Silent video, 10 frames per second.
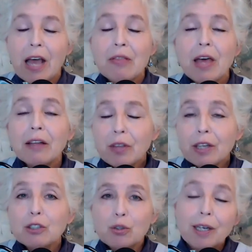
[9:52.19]
And that
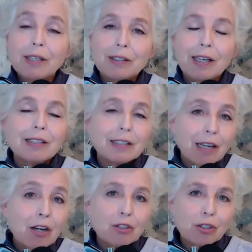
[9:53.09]
then translates
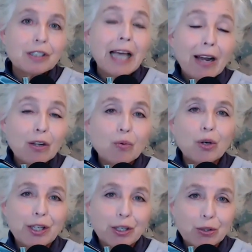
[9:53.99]
to under saddle
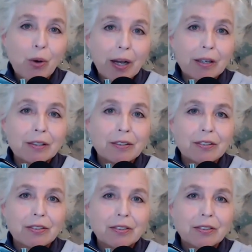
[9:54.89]
work as well.